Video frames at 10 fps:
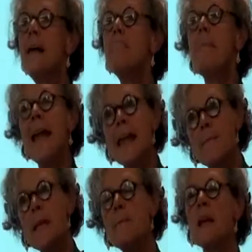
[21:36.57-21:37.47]

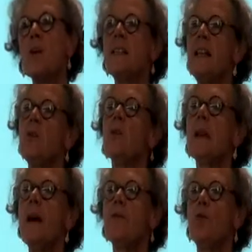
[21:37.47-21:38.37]
maybe because they don't
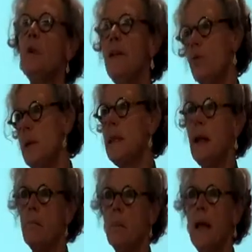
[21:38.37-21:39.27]
have to live with
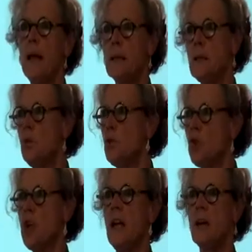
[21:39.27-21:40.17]
them and to
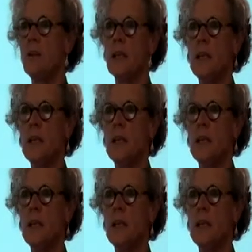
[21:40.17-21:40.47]
share the